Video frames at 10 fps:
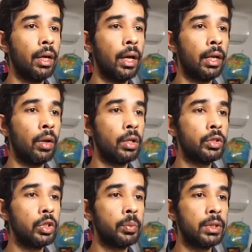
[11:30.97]
and
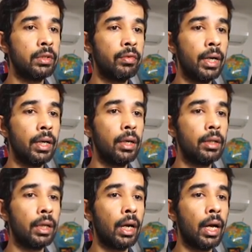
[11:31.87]
also specify
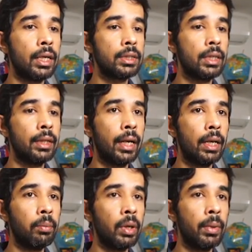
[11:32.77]
the class that
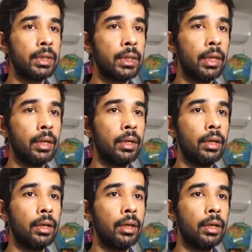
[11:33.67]
implements it.